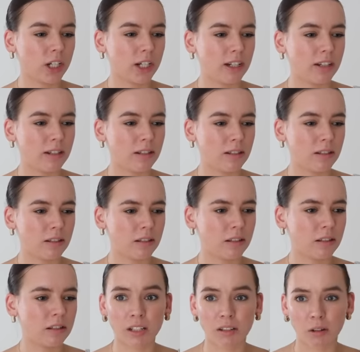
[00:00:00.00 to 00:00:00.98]

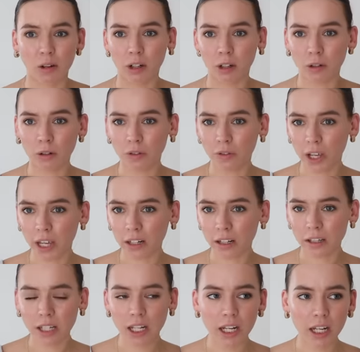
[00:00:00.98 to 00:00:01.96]
is historical
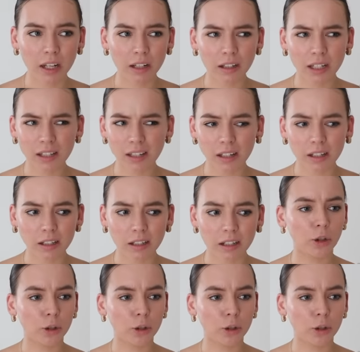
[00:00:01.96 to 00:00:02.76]
fantasy, is it?